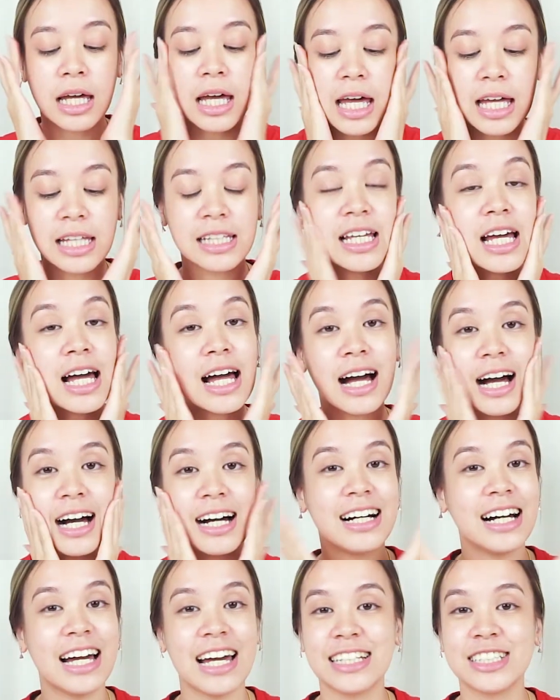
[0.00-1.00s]
And
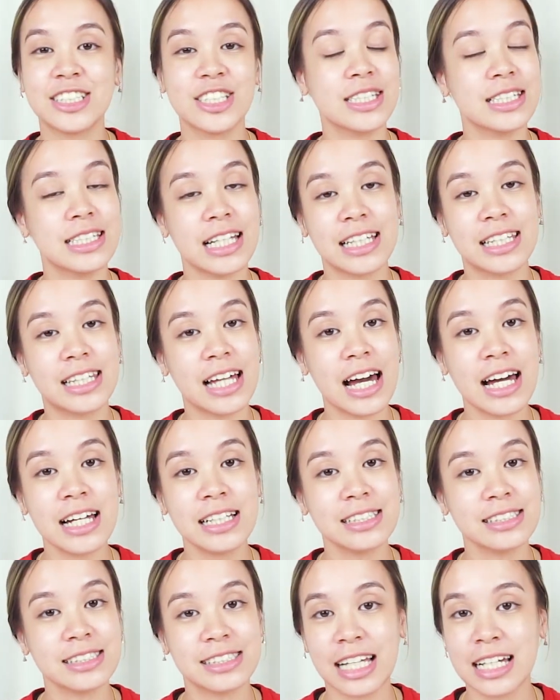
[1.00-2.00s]
yeah, and just like
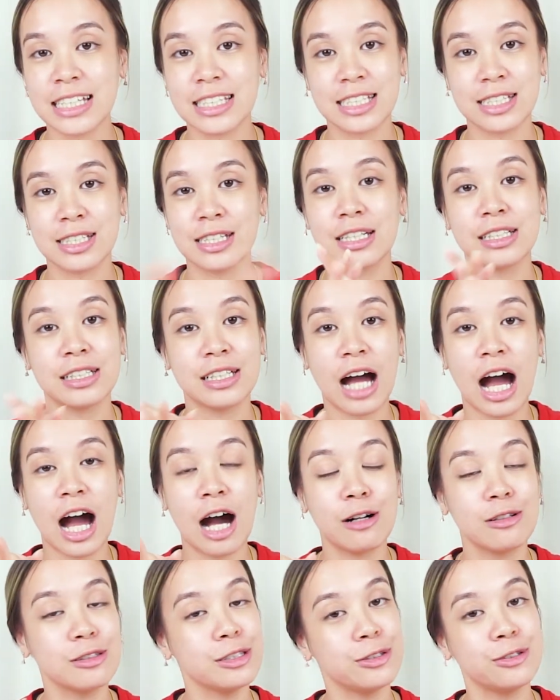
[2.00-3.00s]
that, that's
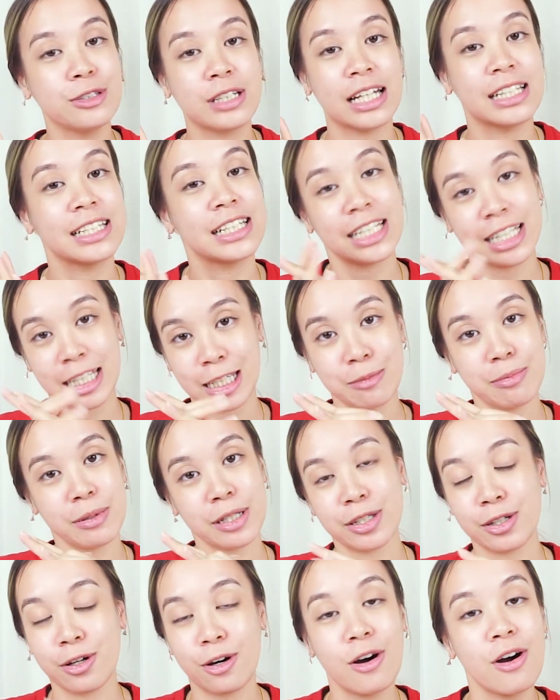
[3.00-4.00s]
how you can keep
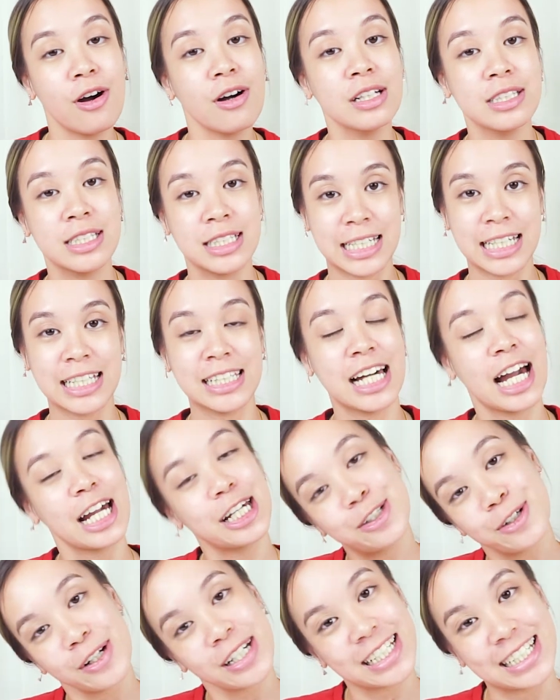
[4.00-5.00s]
your skin
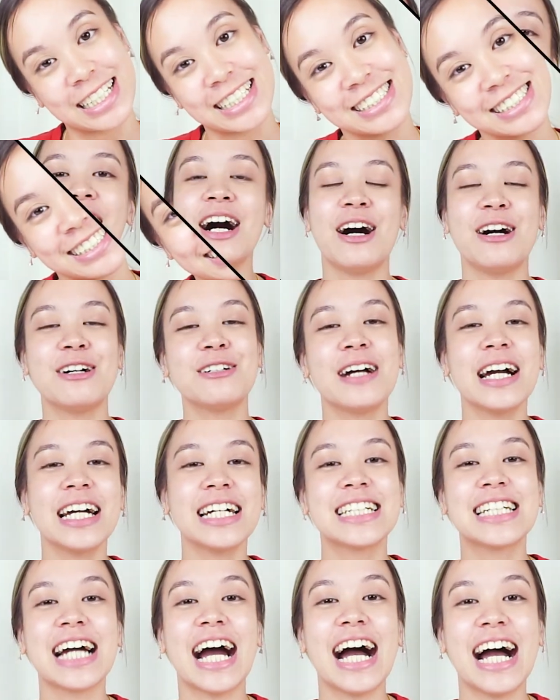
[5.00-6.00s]
hydrated. All
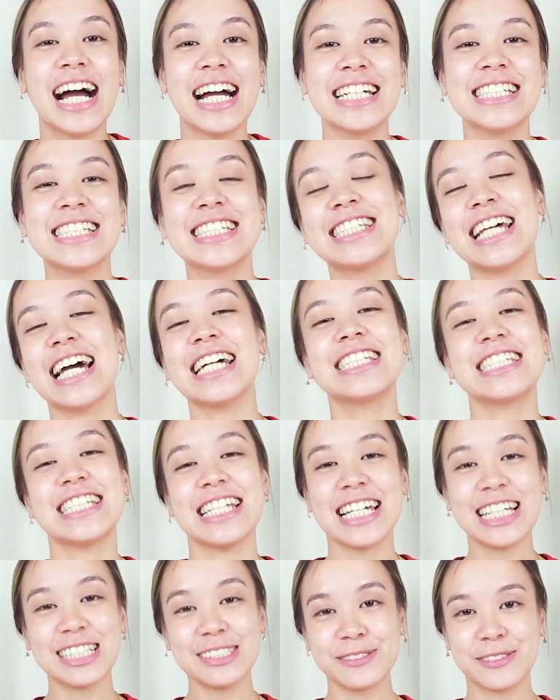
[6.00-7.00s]
right guys, that's
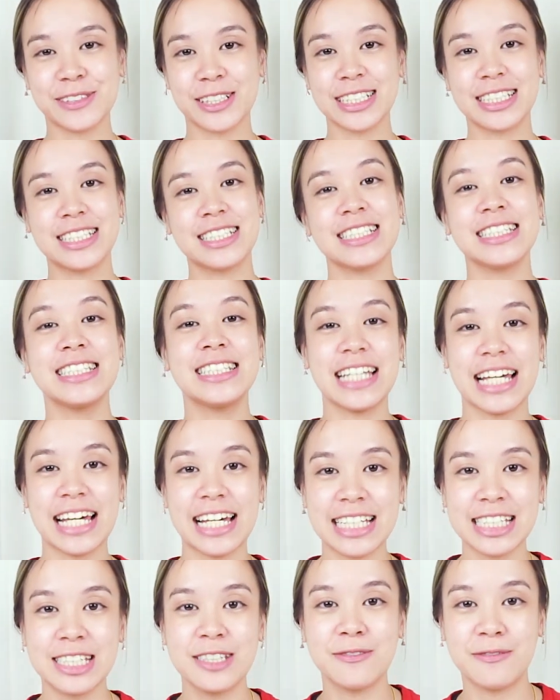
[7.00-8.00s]
it for
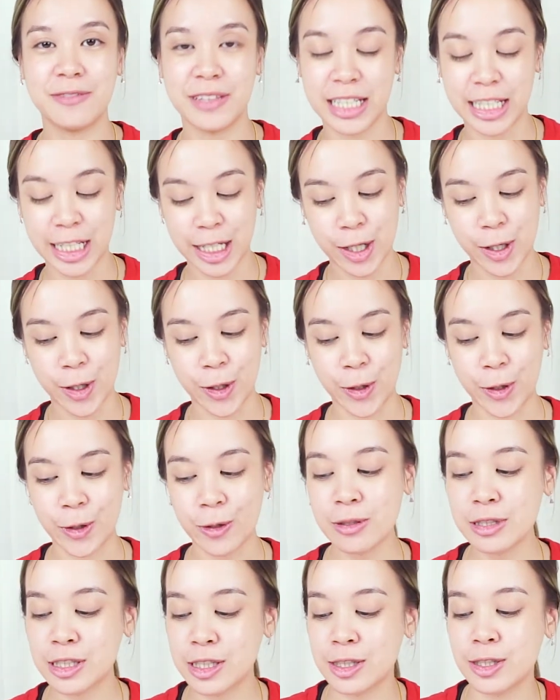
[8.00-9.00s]
today's
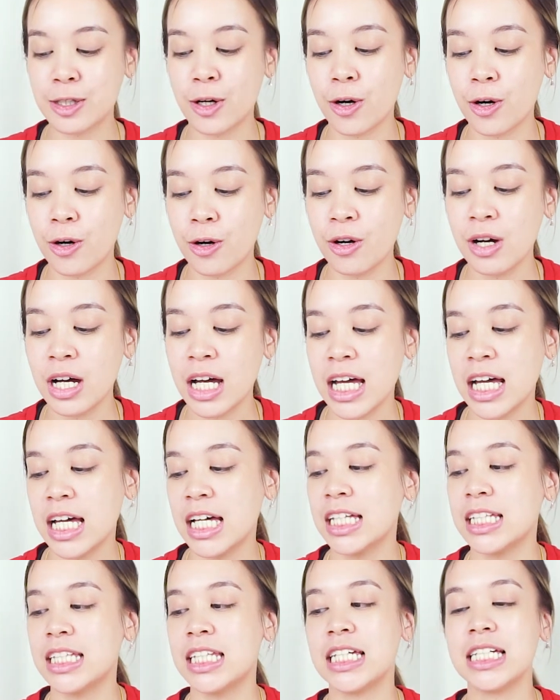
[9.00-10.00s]
video. So
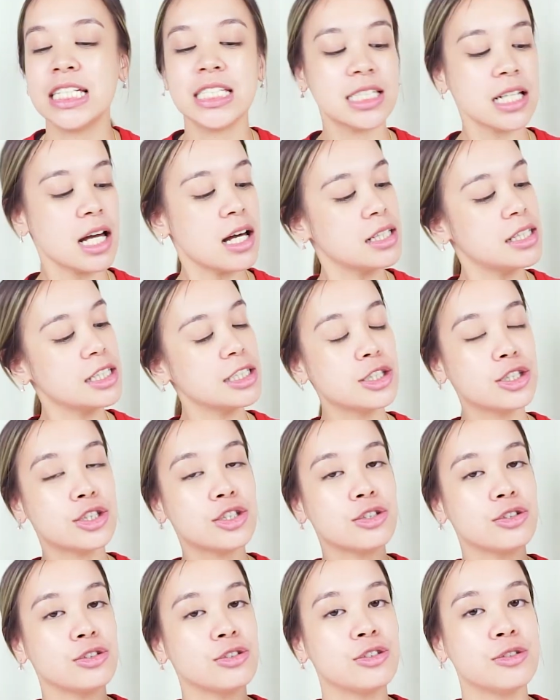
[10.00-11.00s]
these are the
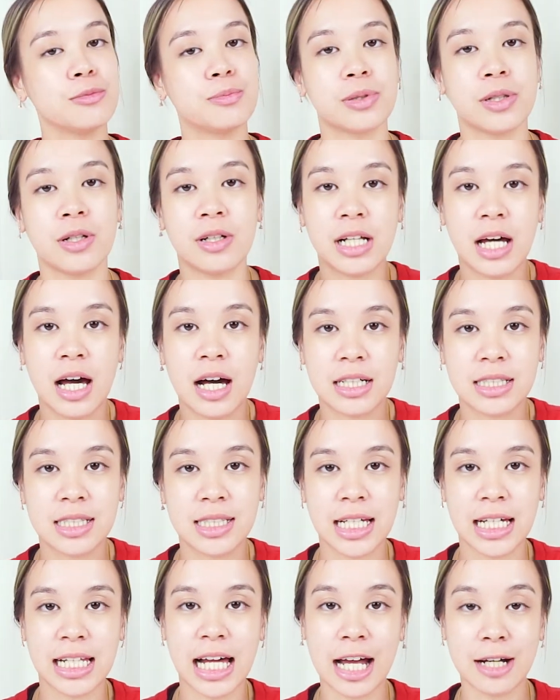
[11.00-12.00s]
two products
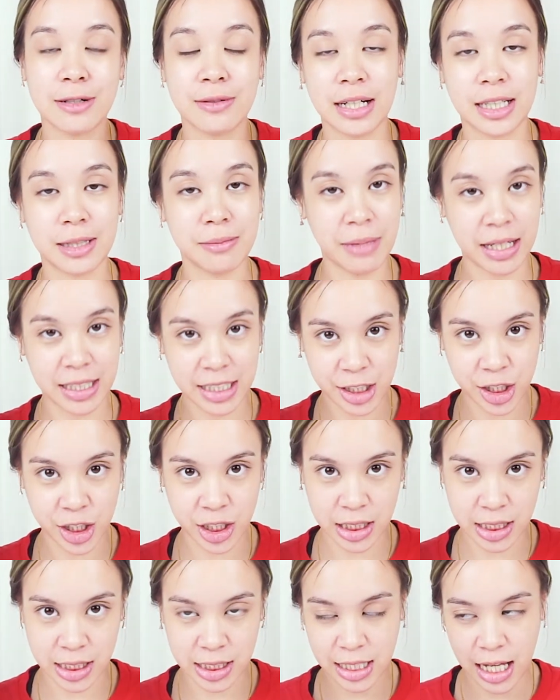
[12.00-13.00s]
that I recommended
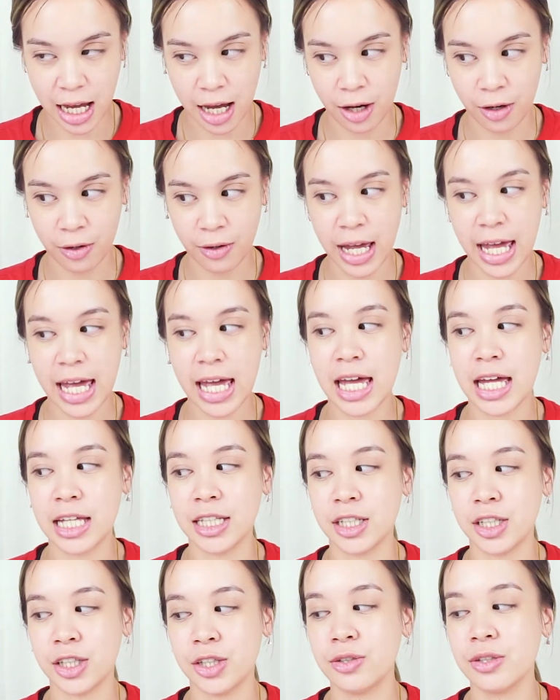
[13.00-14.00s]
just now, and
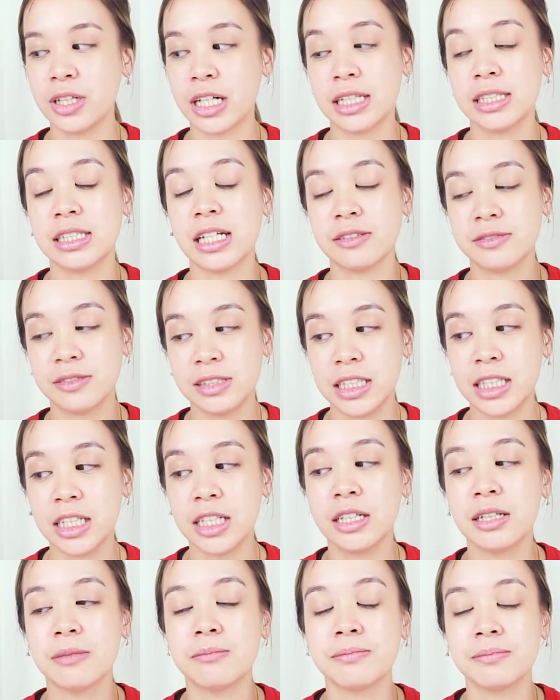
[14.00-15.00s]
you can
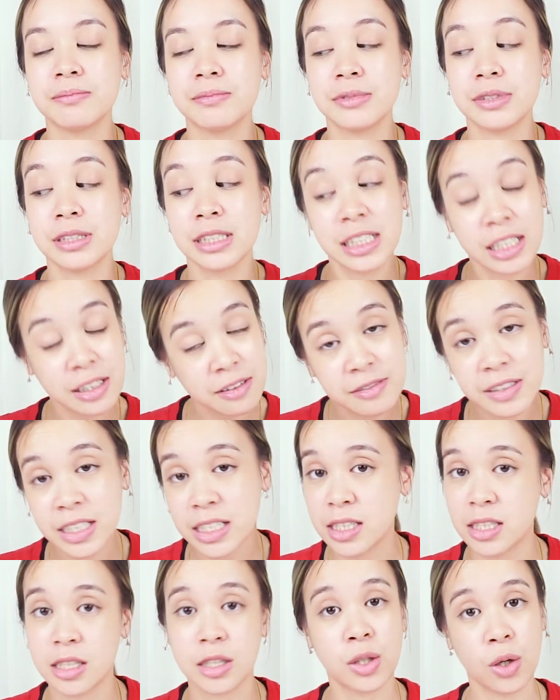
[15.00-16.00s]
definitely give
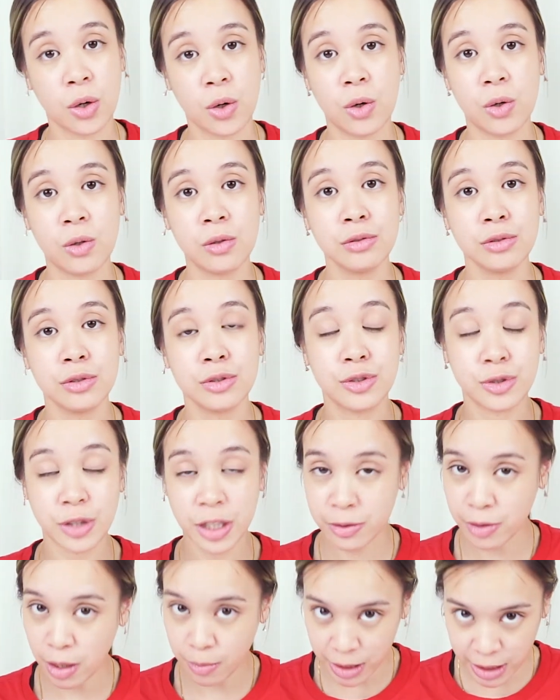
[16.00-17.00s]
this a go
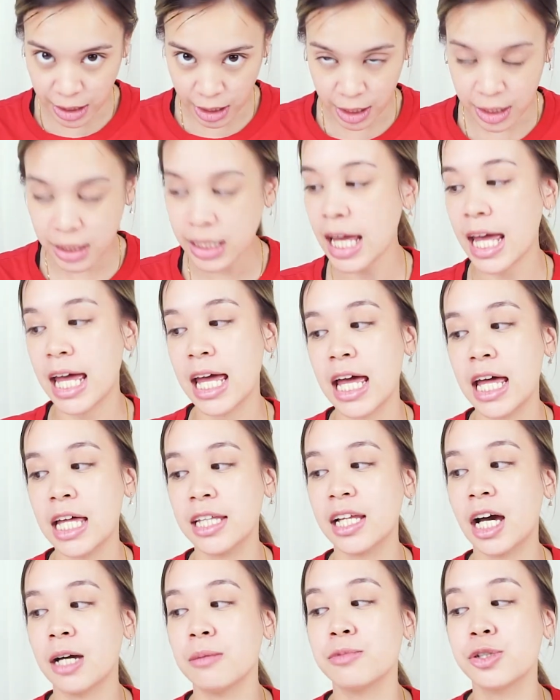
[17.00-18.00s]
during Ramadan,
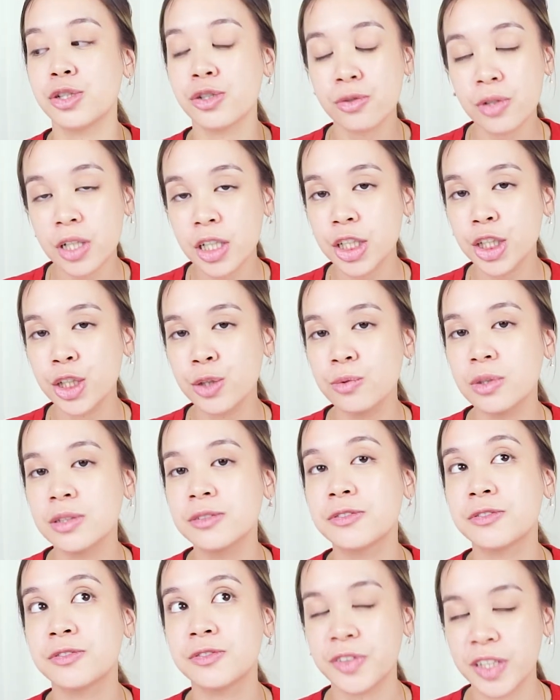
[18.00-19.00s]
and I'm sure you will
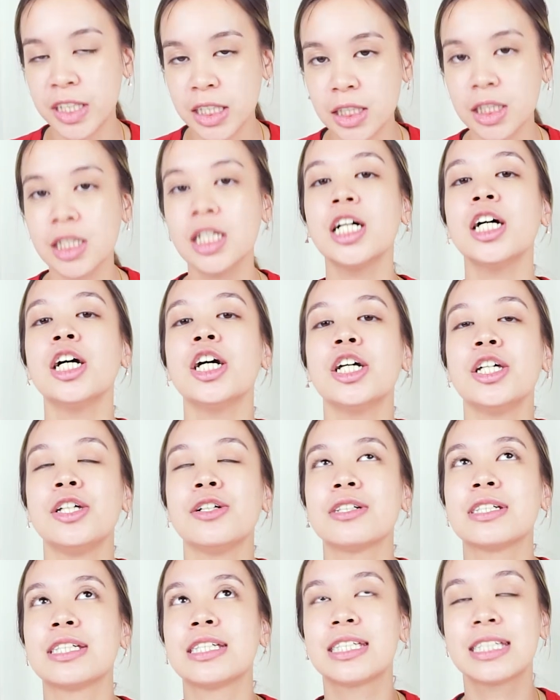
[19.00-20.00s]
feel
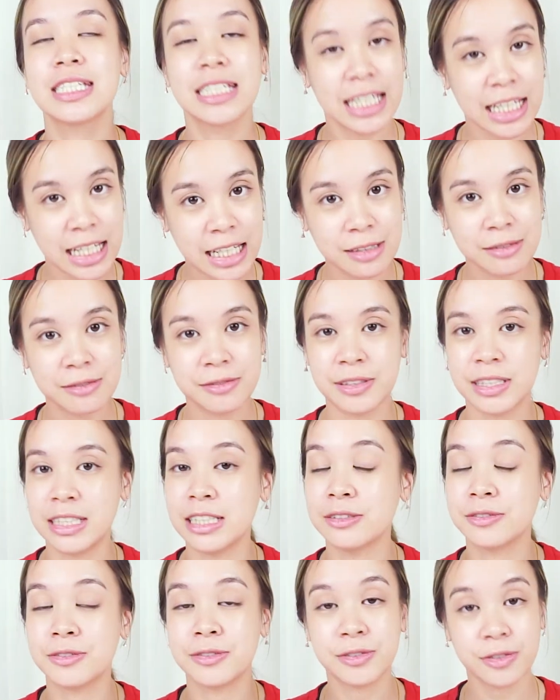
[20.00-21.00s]
your skin
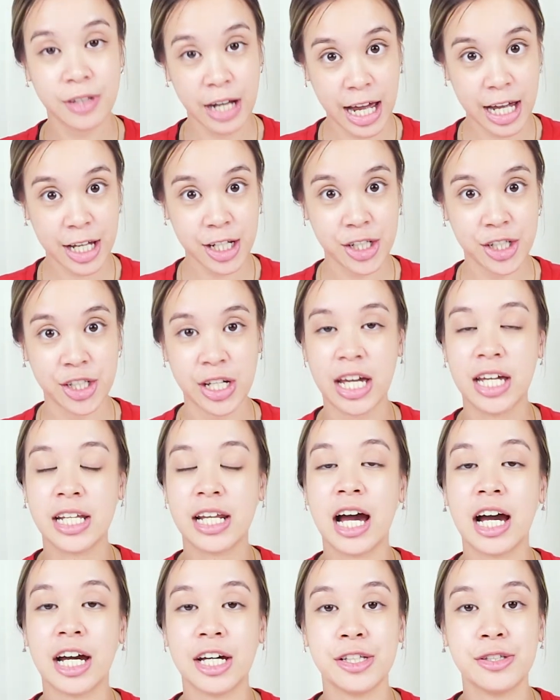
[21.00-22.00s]
feeling fresh and
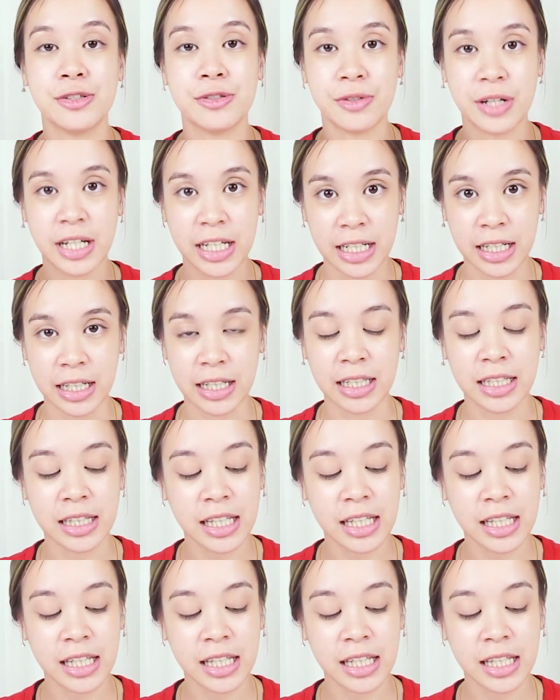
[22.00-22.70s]
hydrated.